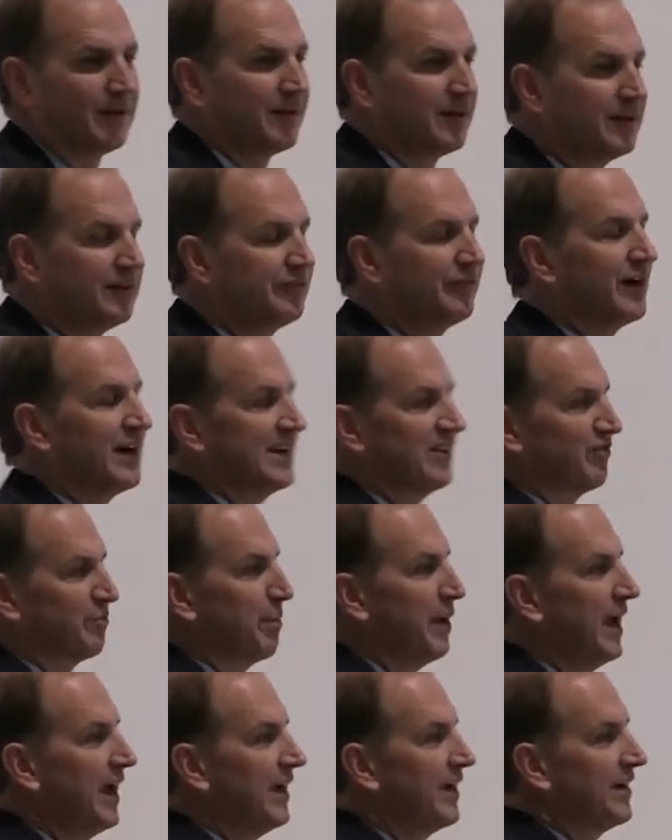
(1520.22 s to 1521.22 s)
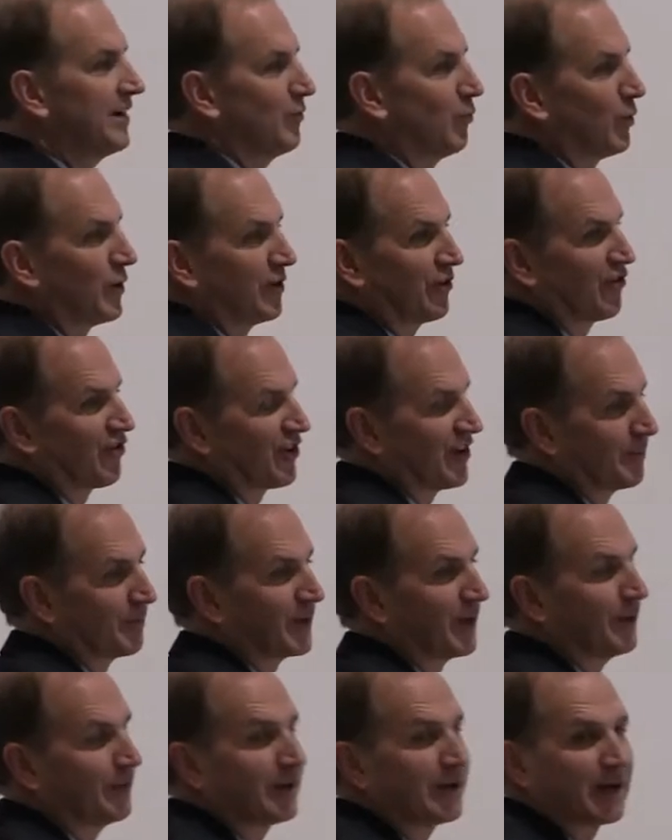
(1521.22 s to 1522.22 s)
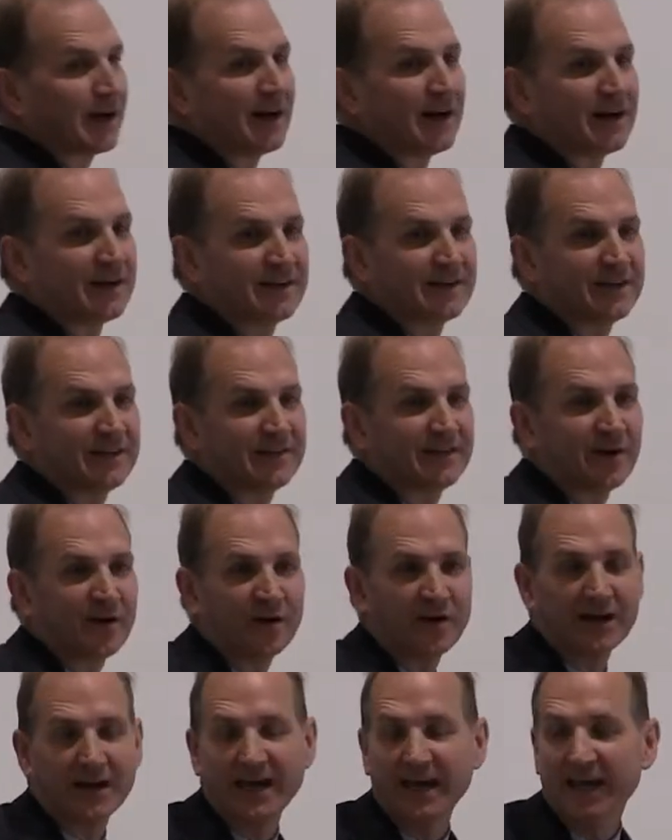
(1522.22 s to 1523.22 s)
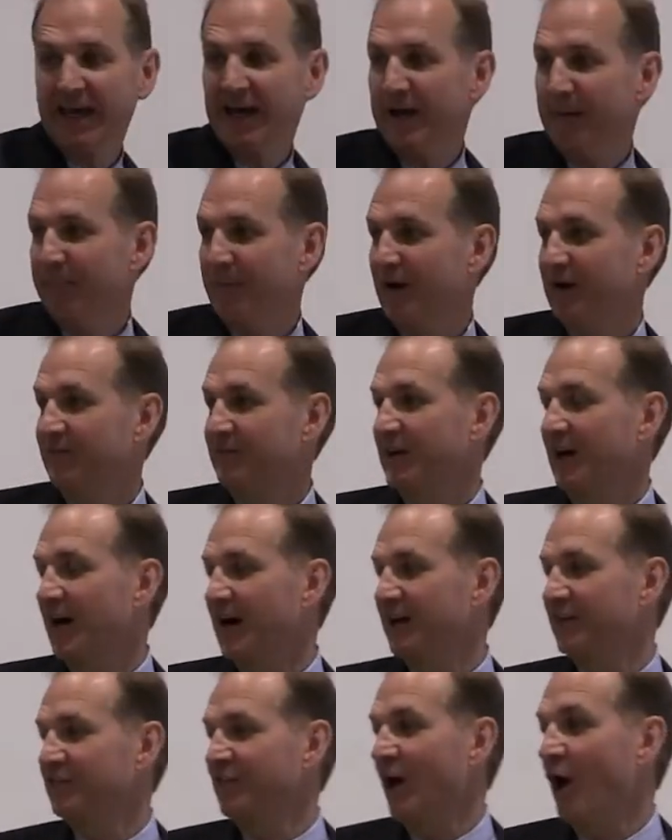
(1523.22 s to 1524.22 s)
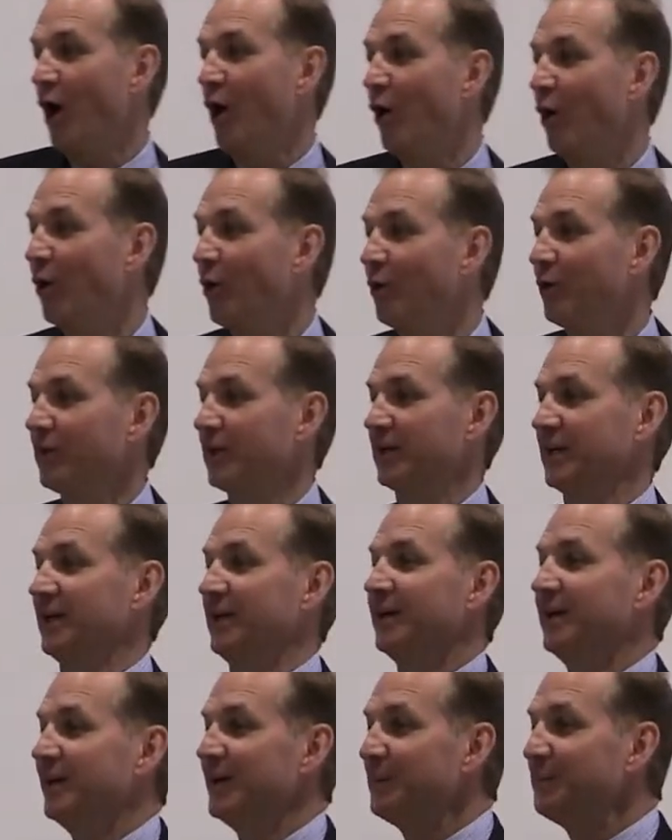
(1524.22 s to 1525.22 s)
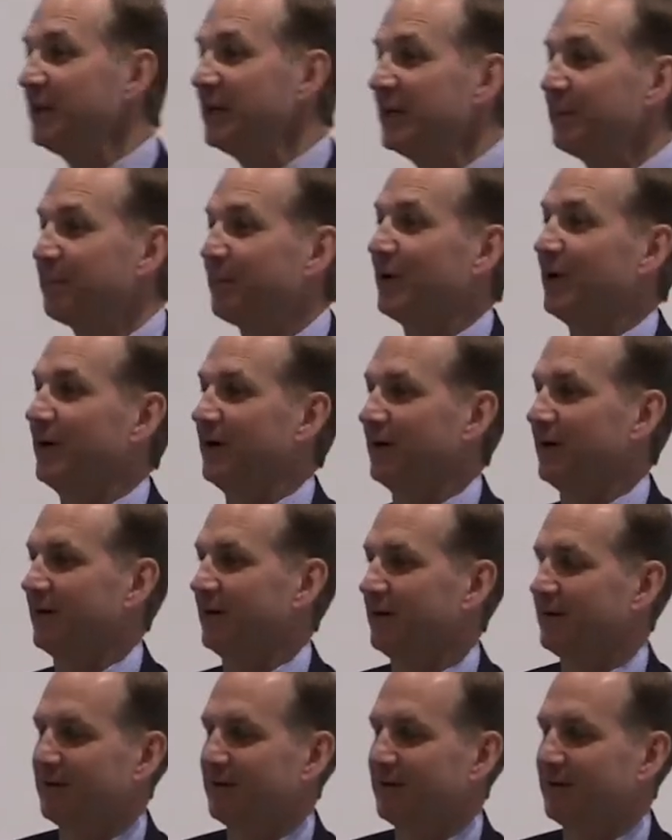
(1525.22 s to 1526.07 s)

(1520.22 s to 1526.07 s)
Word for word: He finds pagan worship going on in the camp of God's holy people.